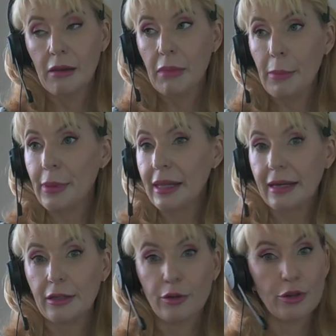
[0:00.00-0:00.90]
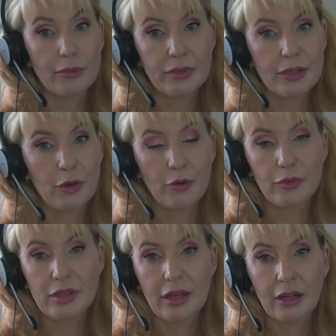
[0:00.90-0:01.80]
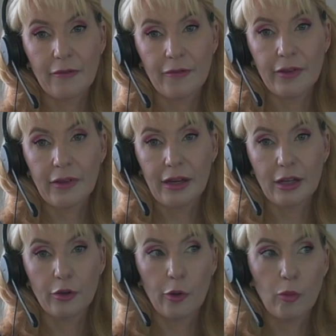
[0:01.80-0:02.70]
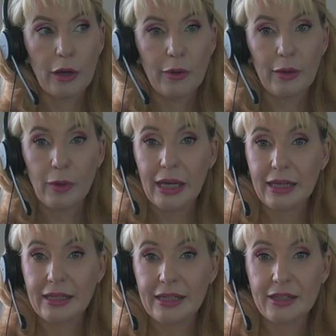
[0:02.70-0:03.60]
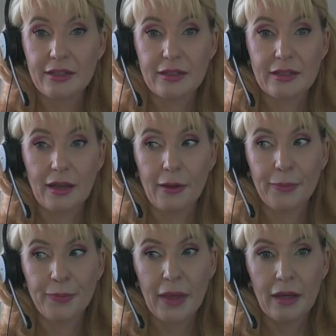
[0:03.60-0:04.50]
People aren't going to know themselves, and I feel like, where we're heading into some,